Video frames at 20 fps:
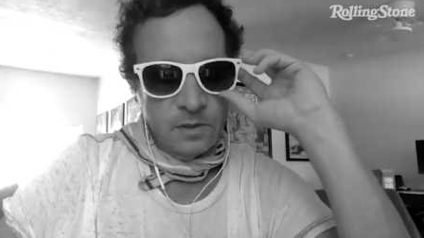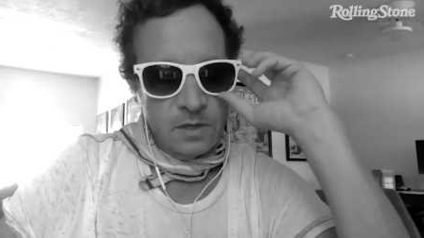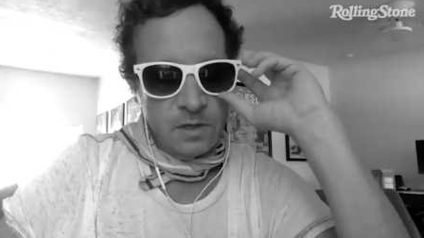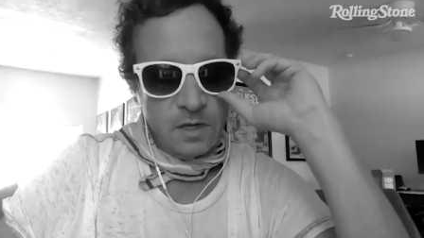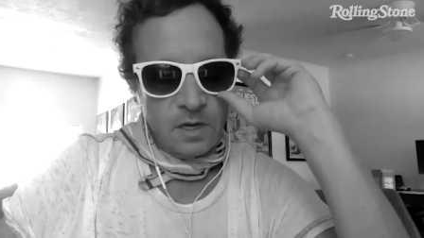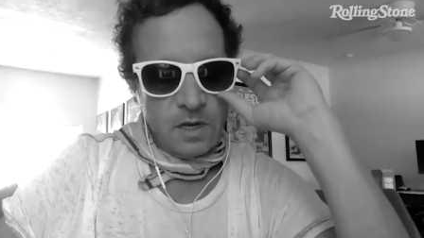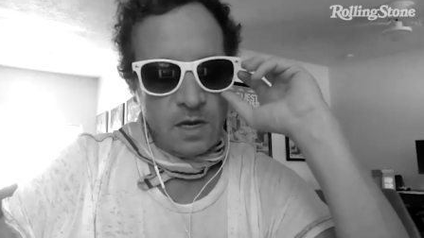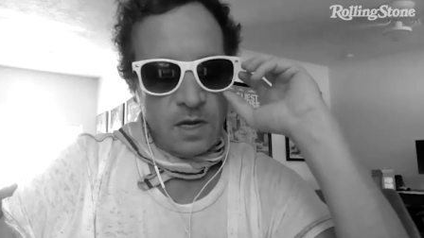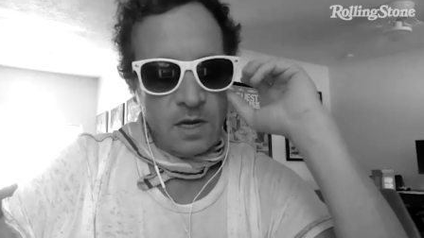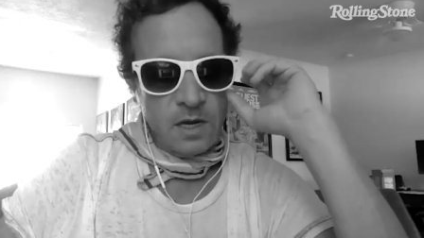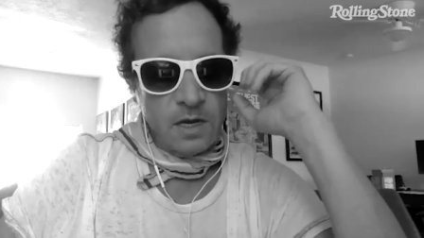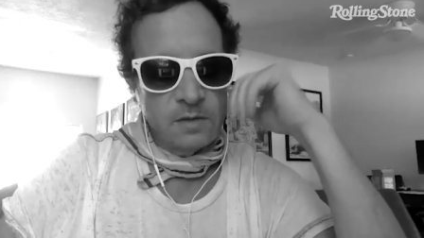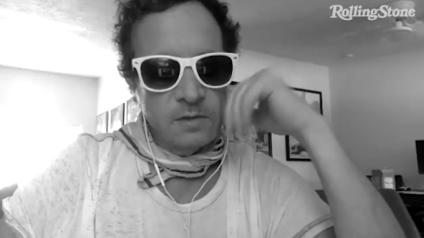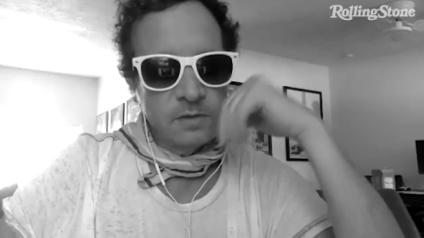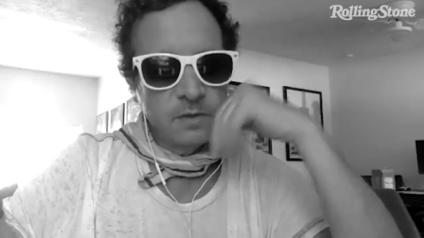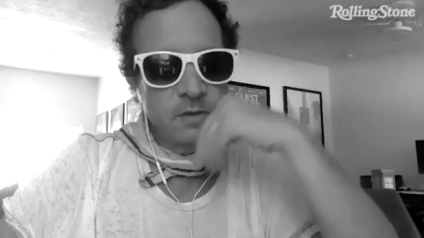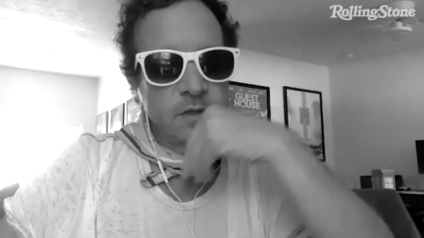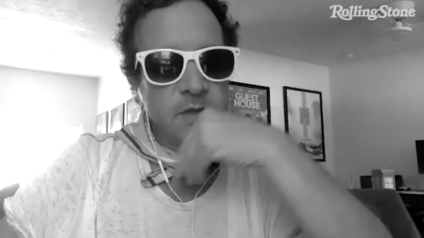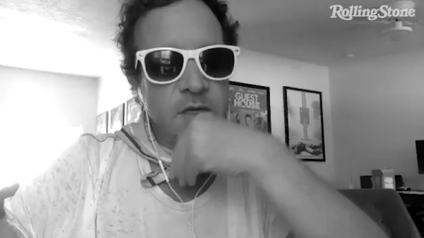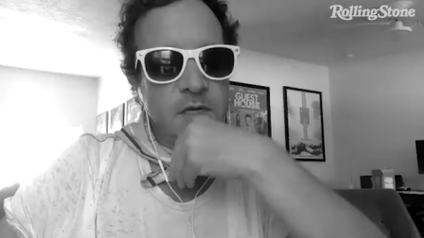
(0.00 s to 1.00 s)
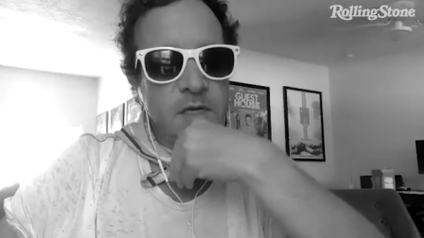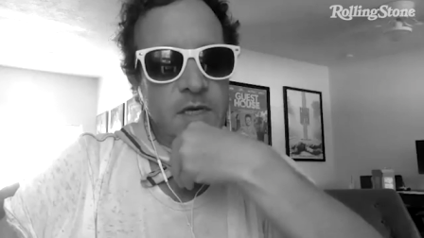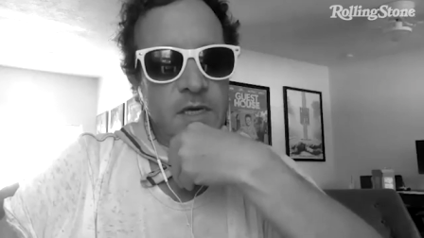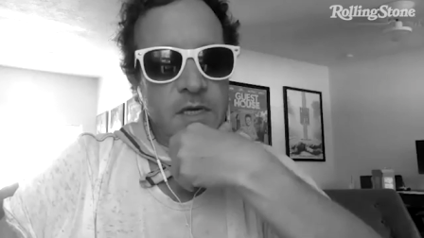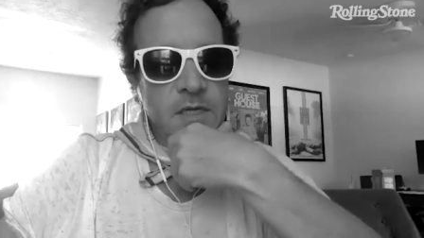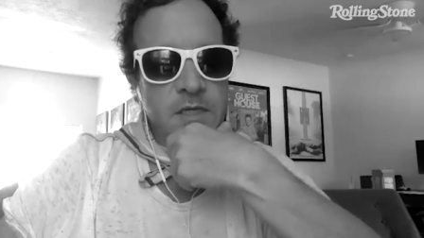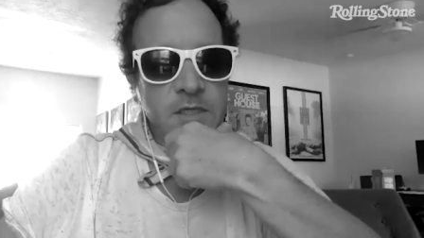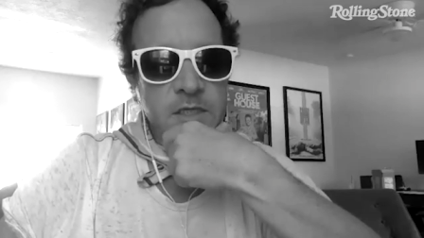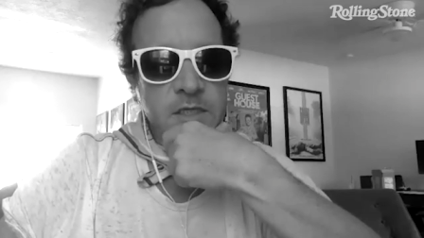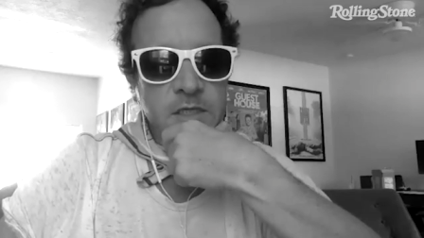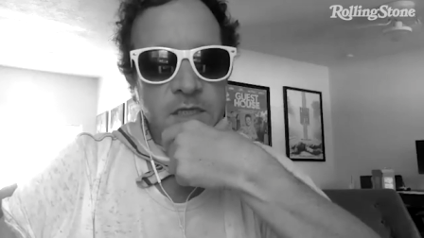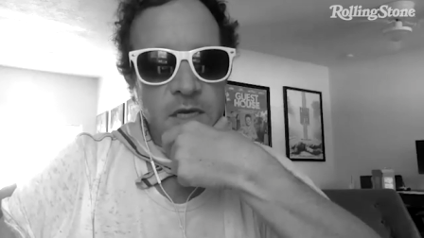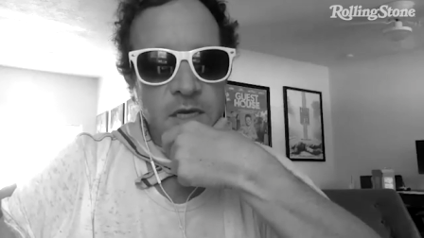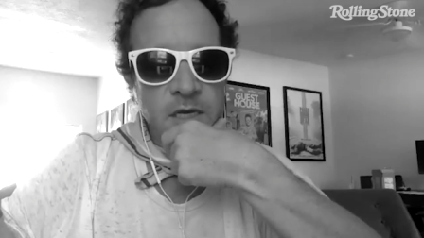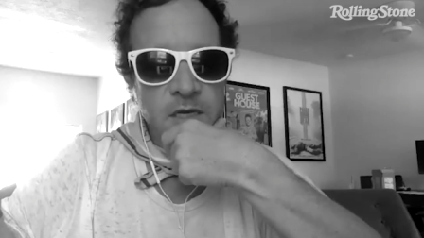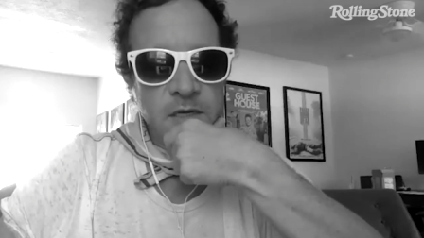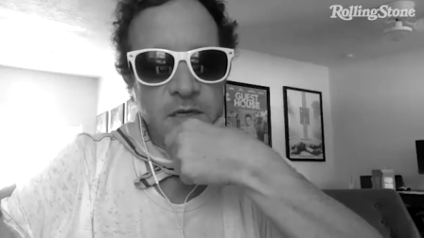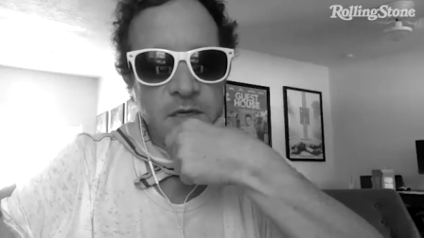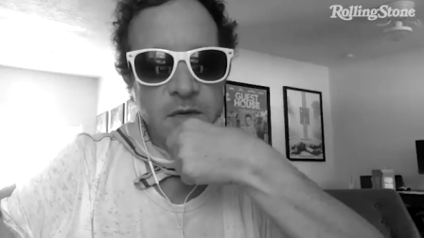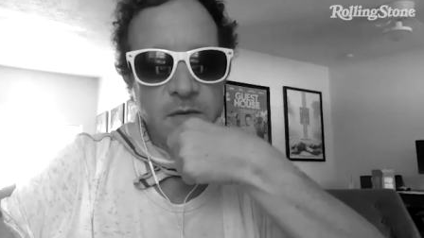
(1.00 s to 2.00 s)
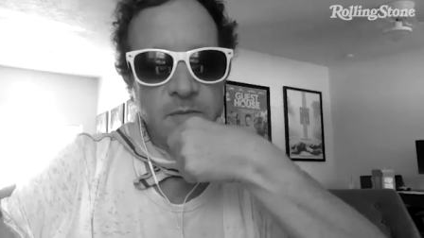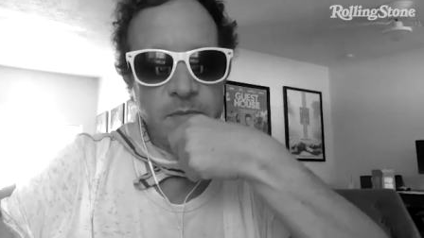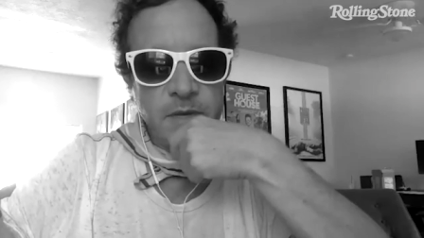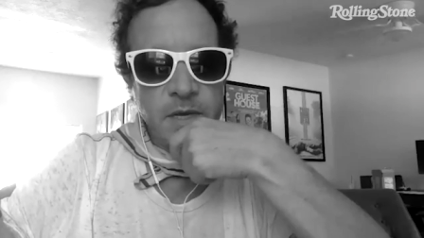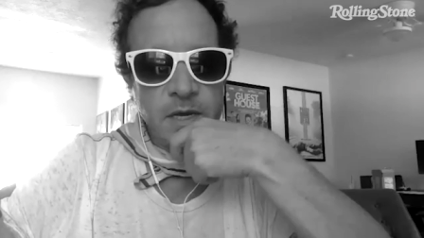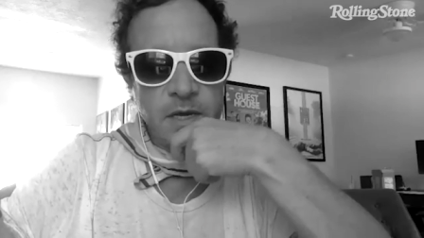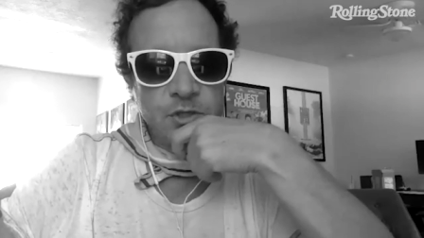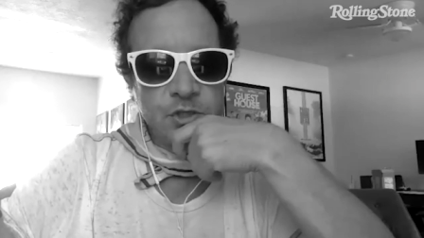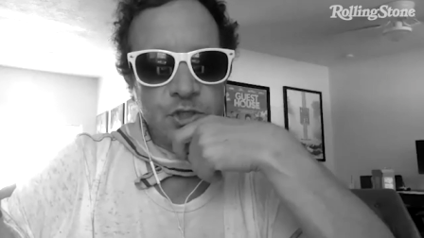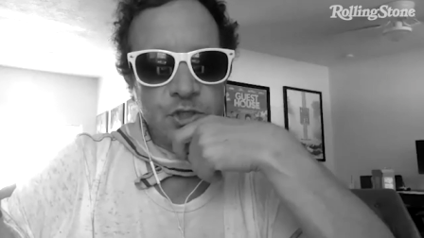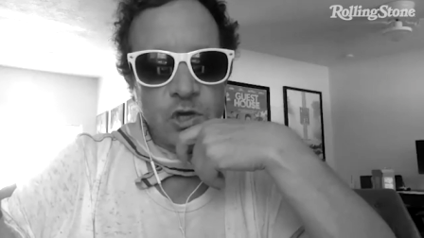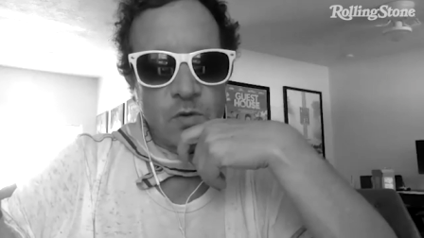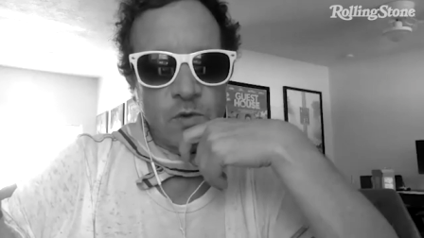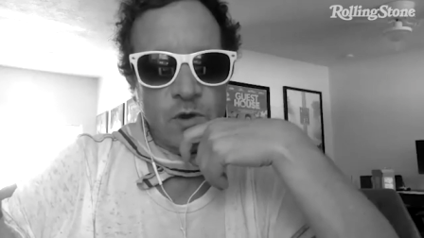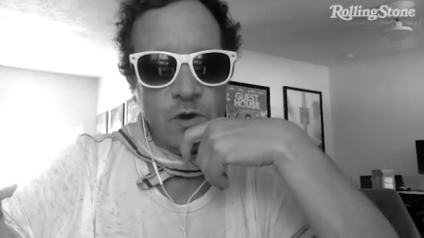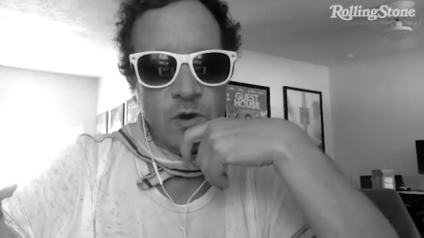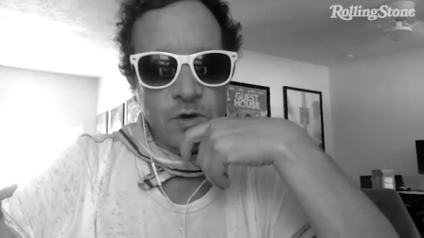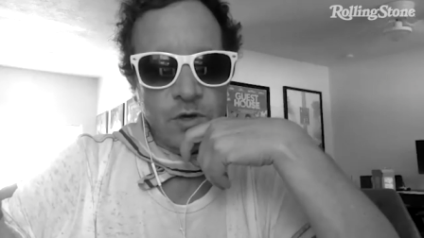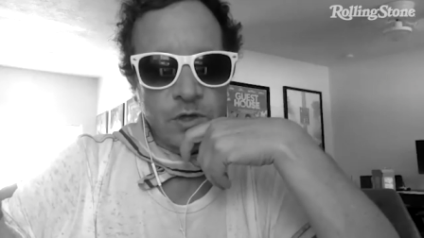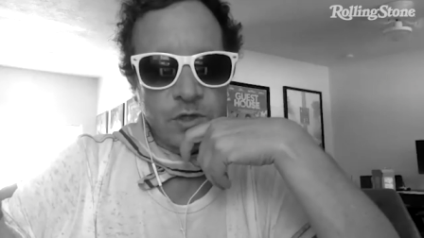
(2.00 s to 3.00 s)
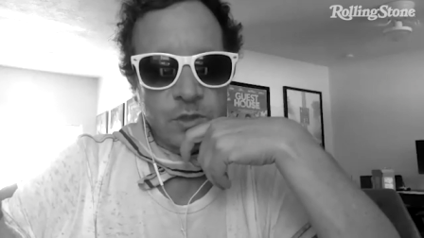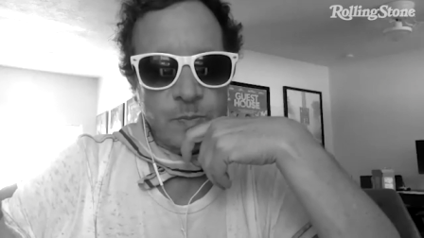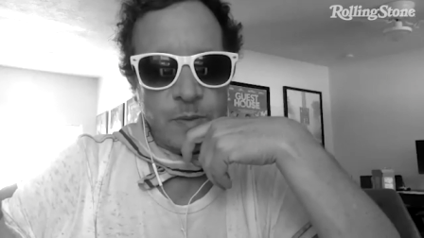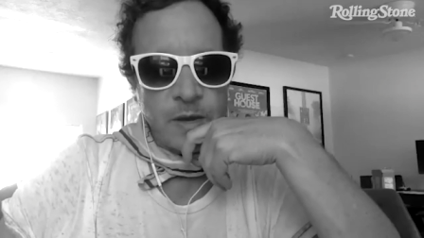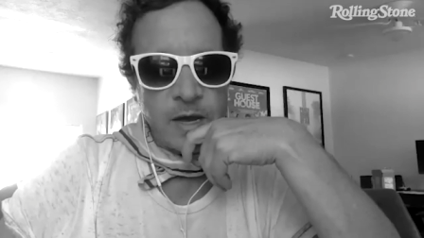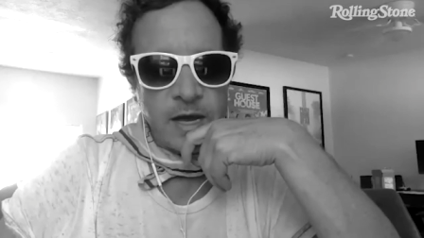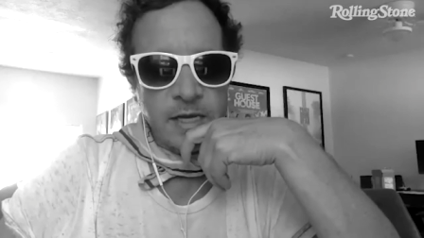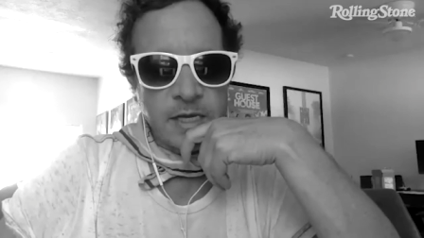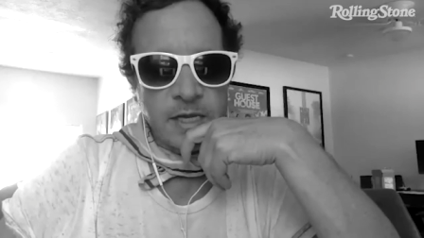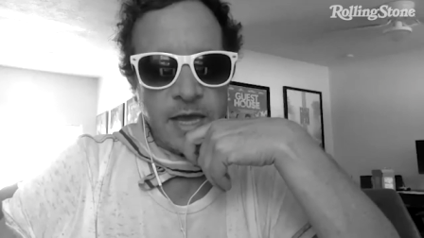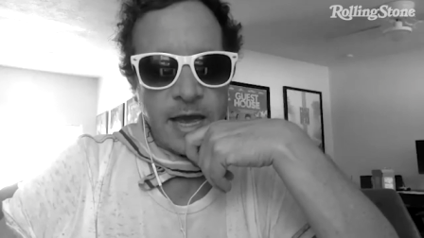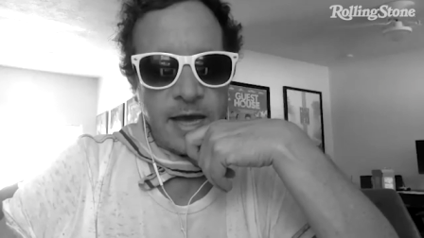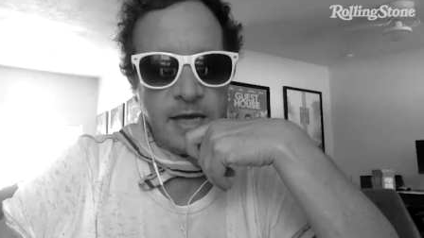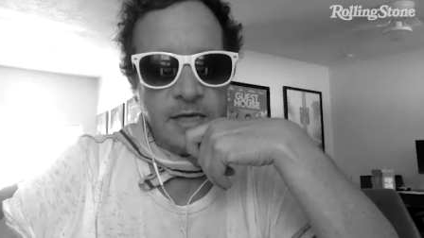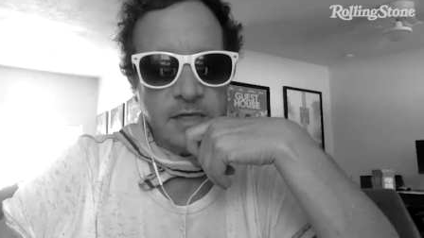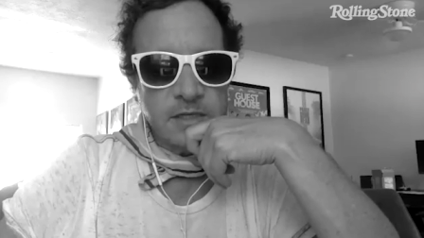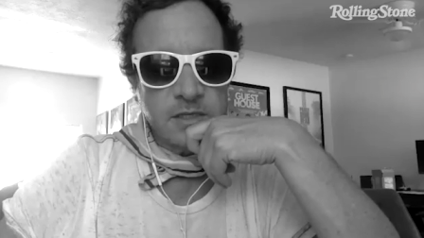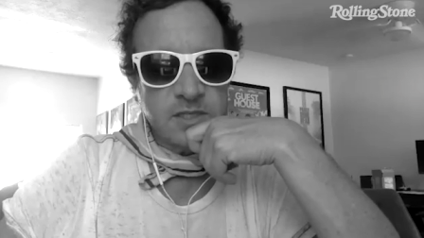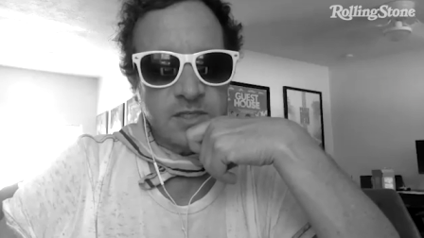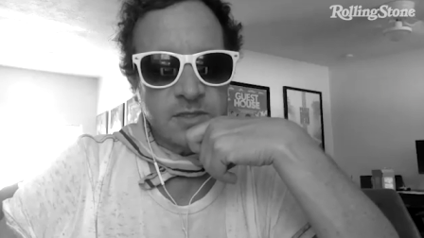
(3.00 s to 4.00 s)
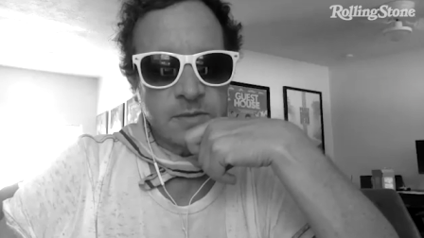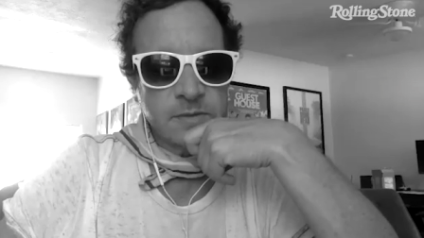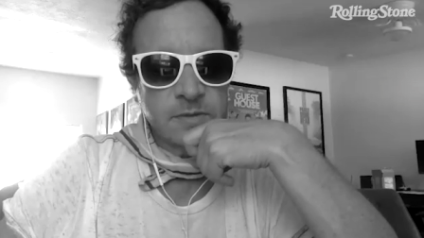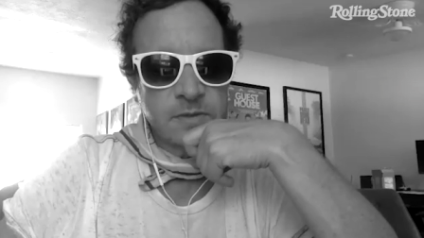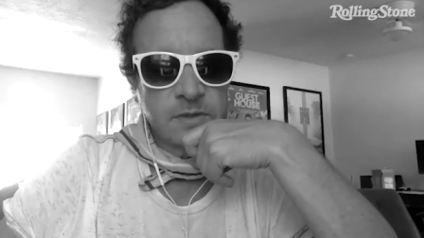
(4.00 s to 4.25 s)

uh, he had seen me on Joe Rogan's podcast,